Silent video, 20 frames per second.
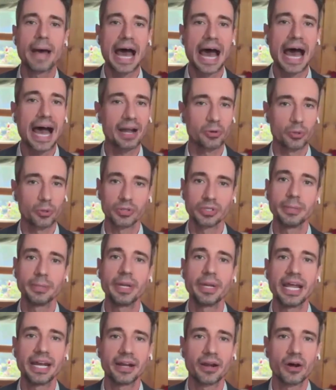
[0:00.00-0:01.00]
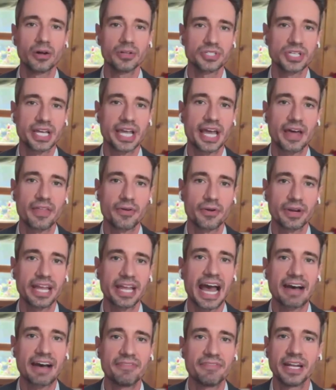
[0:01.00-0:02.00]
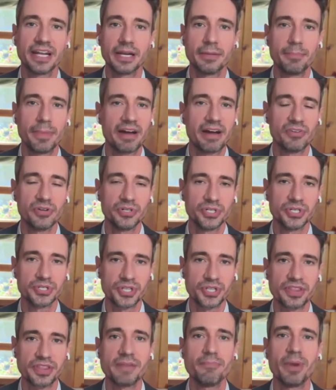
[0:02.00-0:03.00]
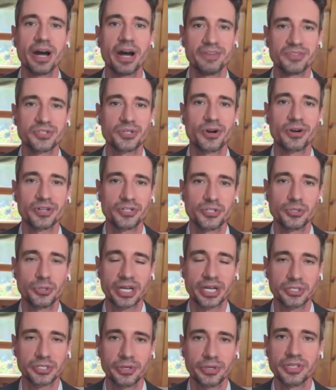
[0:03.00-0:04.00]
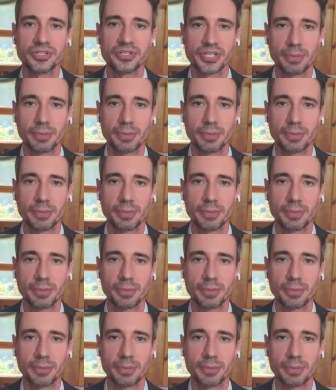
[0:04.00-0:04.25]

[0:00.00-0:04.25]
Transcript: back or eliminating altogether caffeinated beverages that they might have started to drink during the